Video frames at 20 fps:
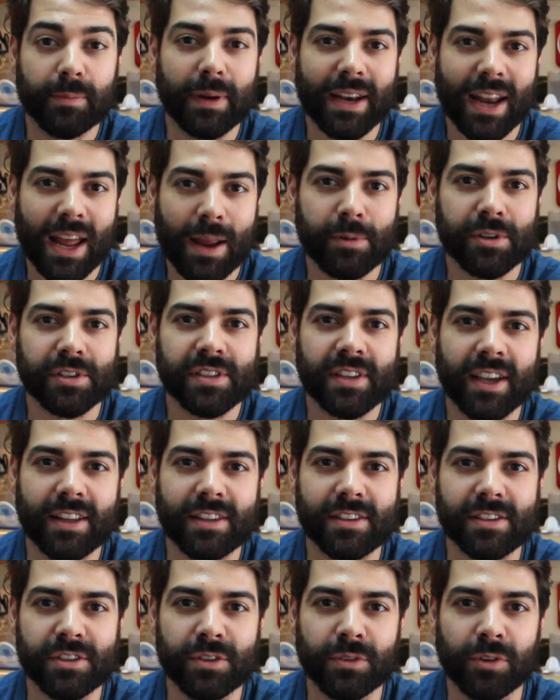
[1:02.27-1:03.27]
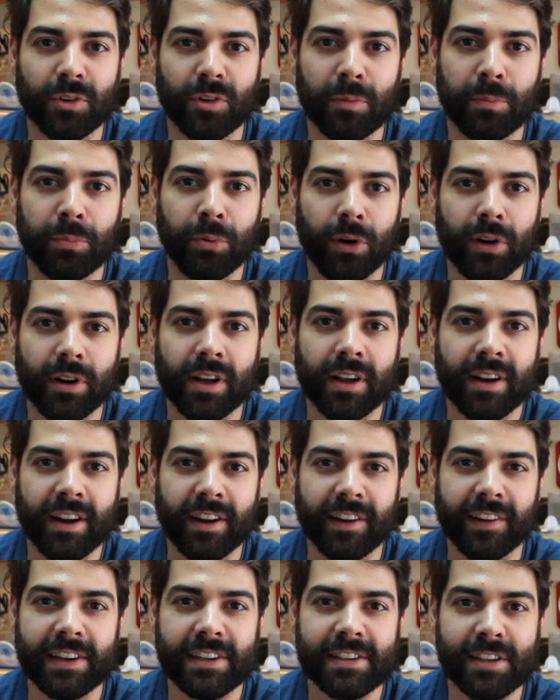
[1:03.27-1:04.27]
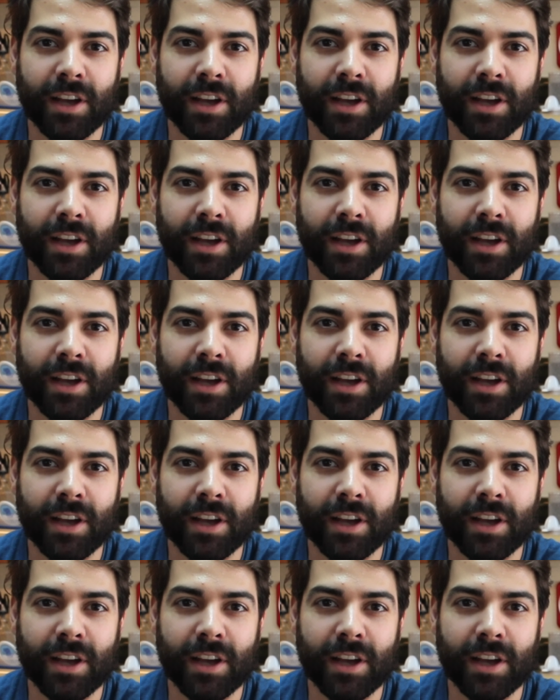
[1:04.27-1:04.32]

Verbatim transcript: my neighbor's kid's doing a report on Harriet